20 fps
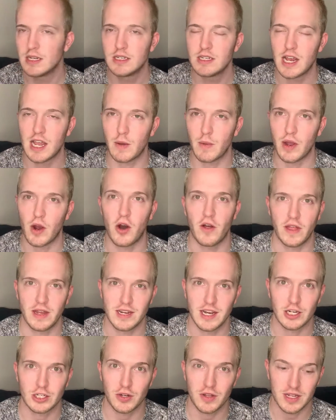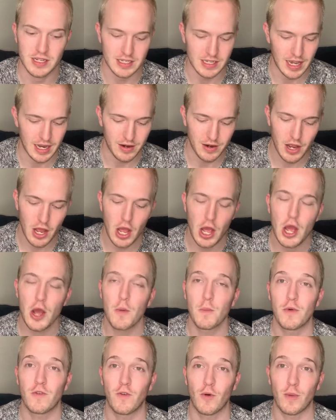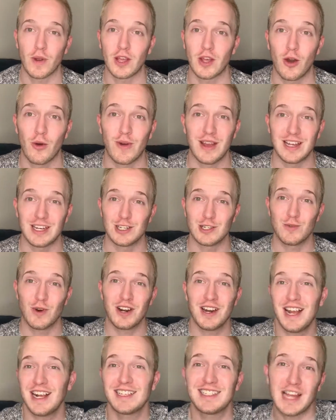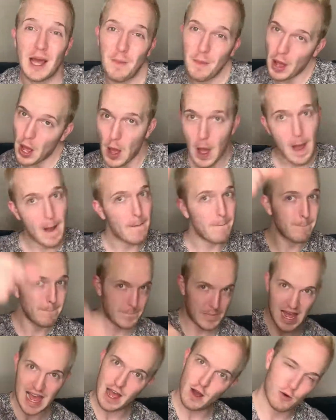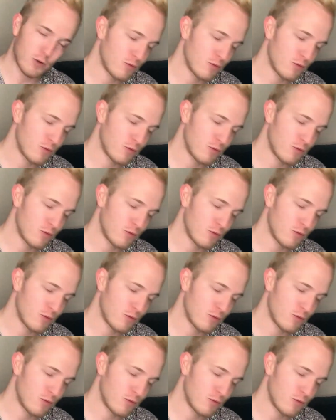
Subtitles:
taking away all that texture in the skin before we go into our next step. Pow.